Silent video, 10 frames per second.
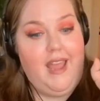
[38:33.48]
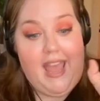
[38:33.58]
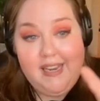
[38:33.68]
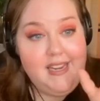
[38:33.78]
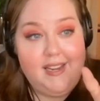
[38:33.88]

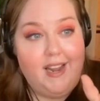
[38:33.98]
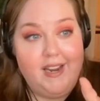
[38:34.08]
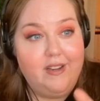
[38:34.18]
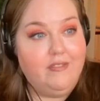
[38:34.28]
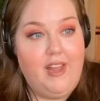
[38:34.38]
any
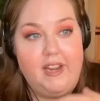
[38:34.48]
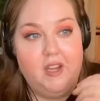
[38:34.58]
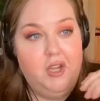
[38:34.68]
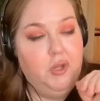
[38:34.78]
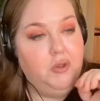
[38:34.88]
kind of like
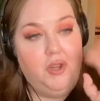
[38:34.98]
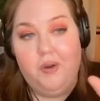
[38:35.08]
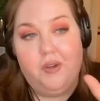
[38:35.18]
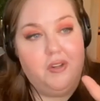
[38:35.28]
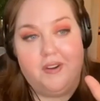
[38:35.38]

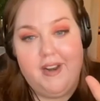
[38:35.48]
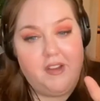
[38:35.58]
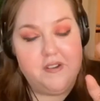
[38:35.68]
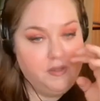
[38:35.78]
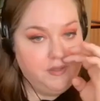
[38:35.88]
local or
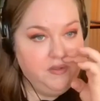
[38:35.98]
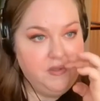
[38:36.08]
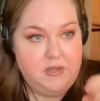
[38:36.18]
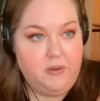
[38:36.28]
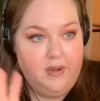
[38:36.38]
national
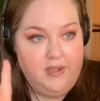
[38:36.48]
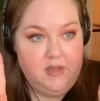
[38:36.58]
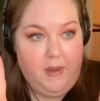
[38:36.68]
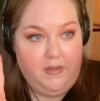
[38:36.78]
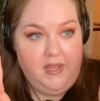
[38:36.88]
news stories
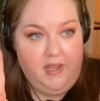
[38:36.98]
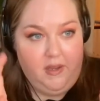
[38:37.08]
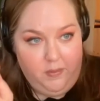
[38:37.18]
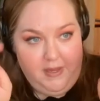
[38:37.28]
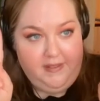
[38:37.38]
about
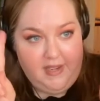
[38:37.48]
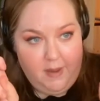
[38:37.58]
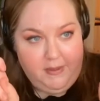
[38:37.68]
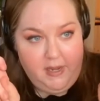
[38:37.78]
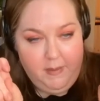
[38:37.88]
the obesity
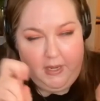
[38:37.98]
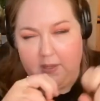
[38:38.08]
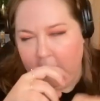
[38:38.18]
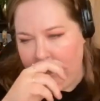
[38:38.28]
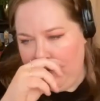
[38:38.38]
epidemic,